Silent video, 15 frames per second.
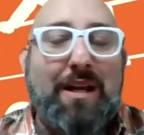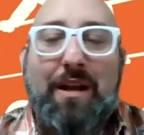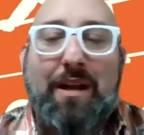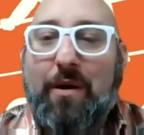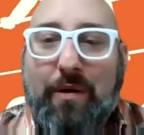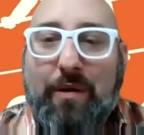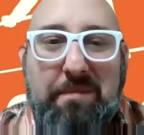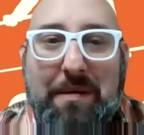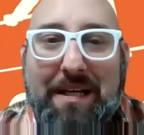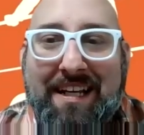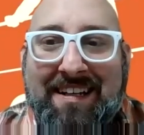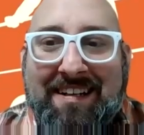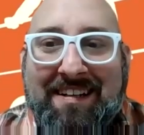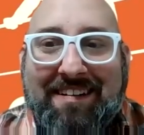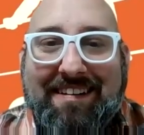Hogan had already
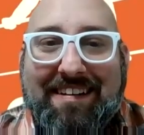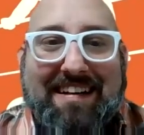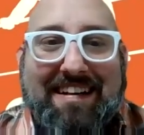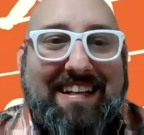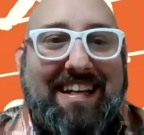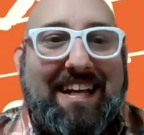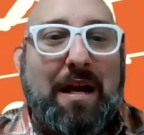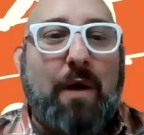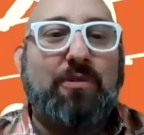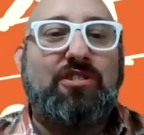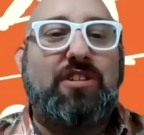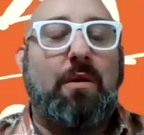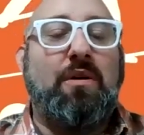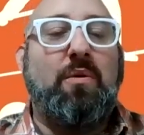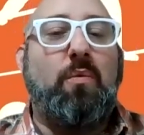beaten, you know,
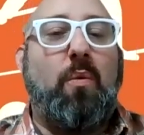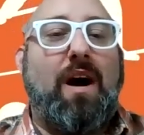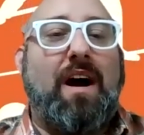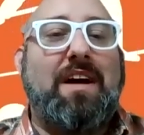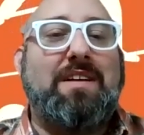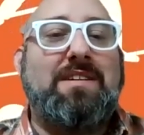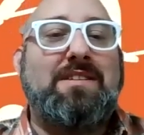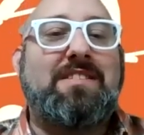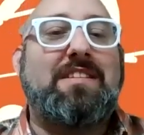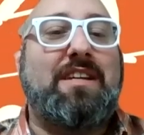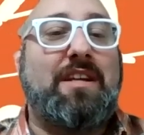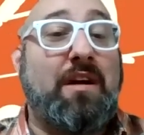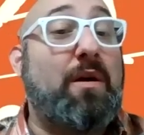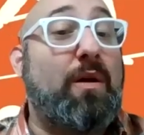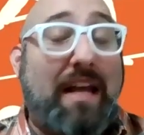so it was,
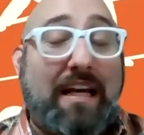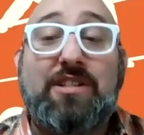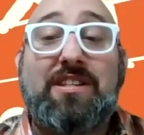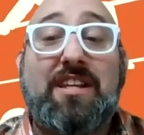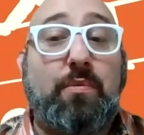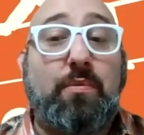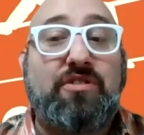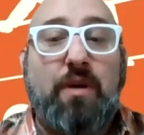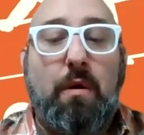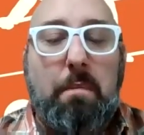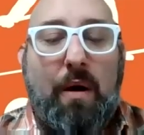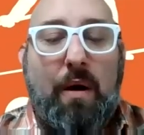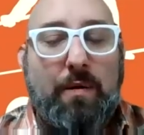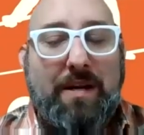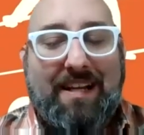you know, like you said, there was
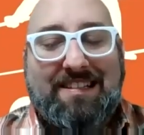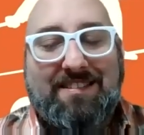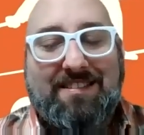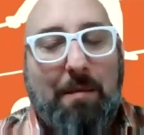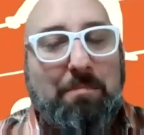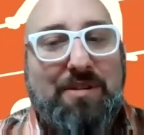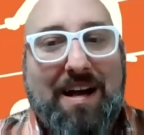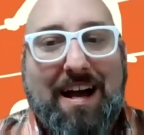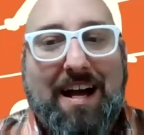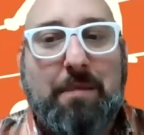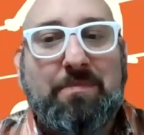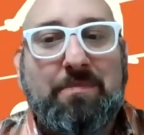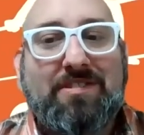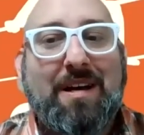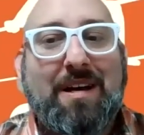no opponent. And
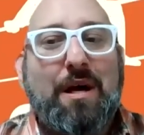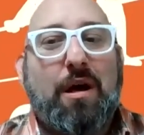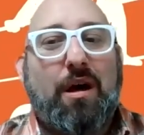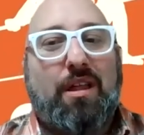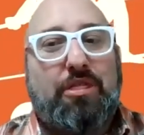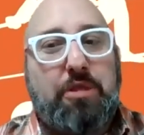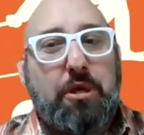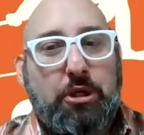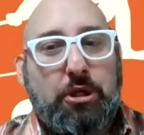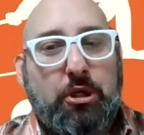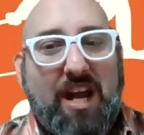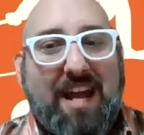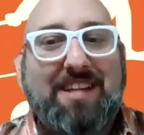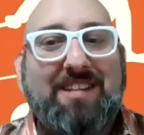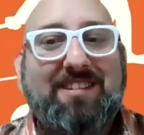sometimes the
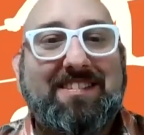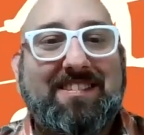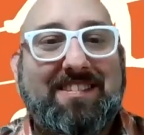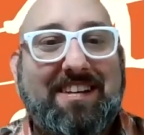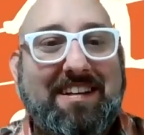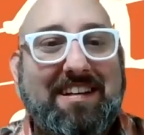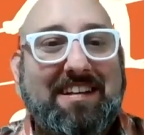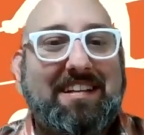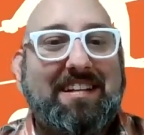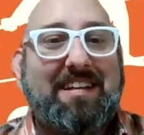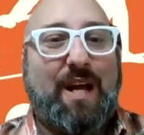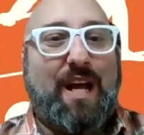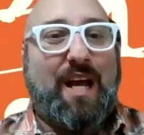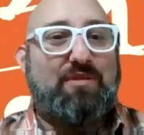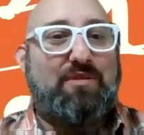chase
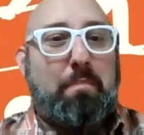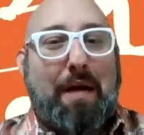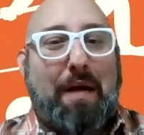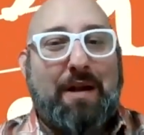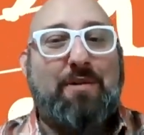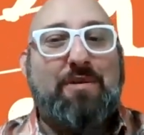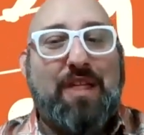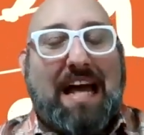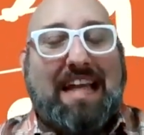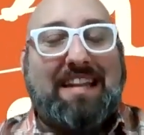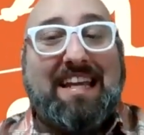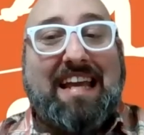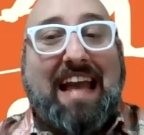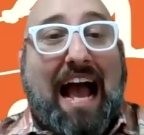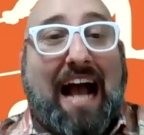is better
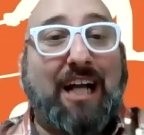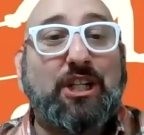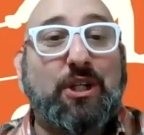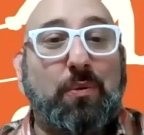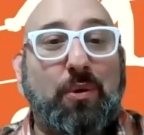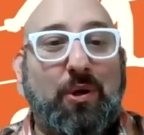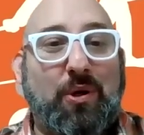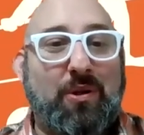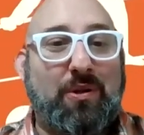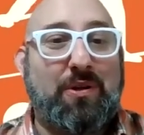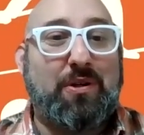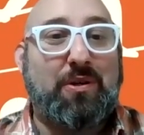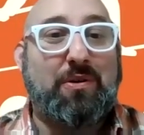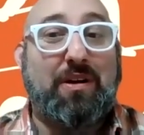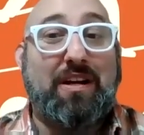than the
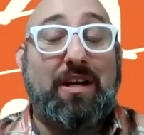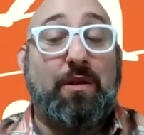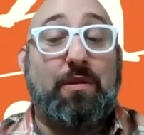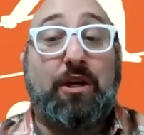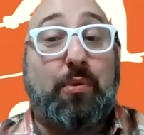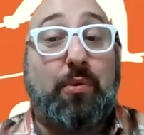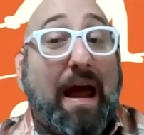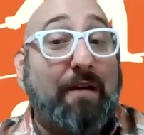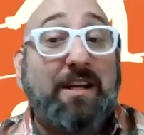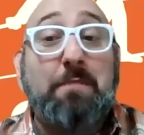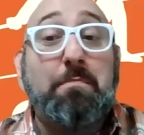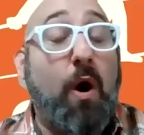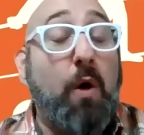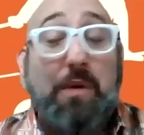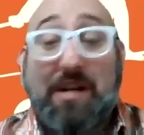actual, you know, the
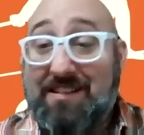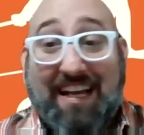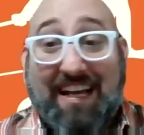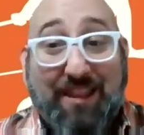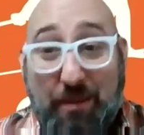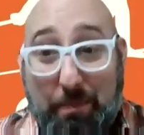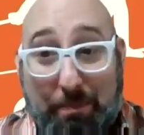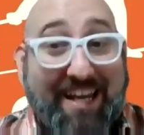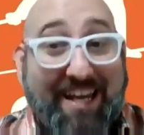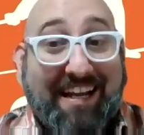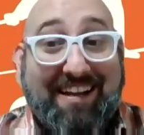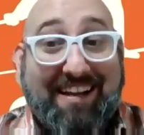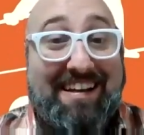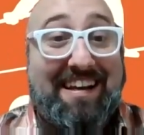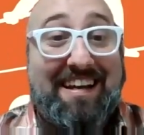crowning moment is like the
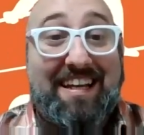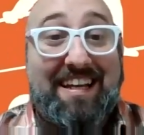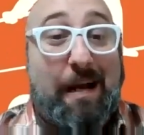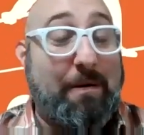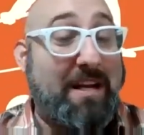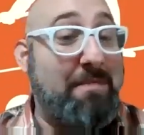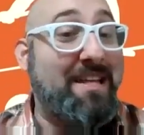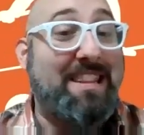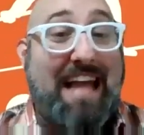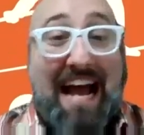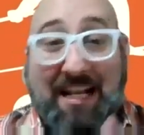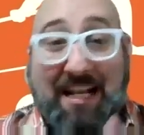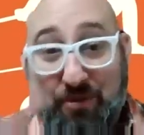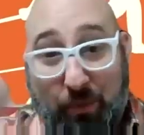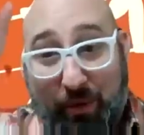peak, you know what I mean?
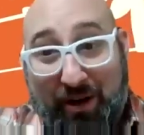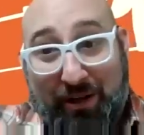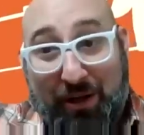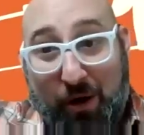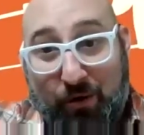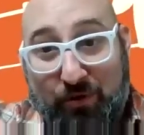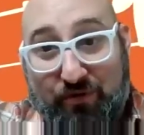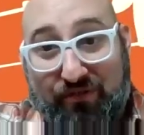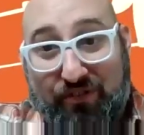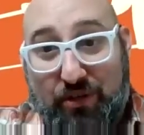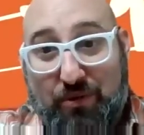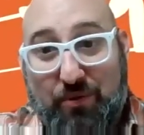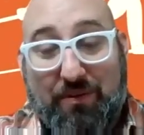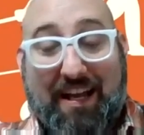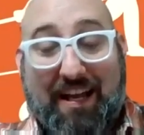That's where it goes
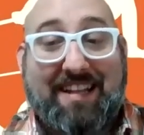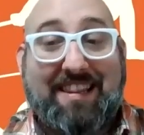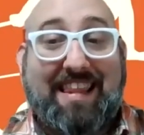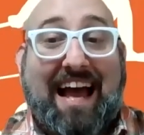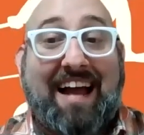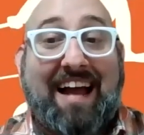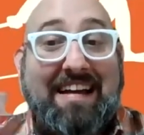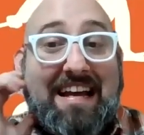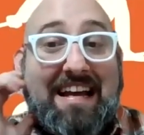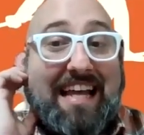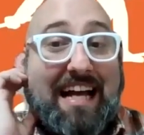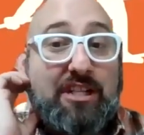like that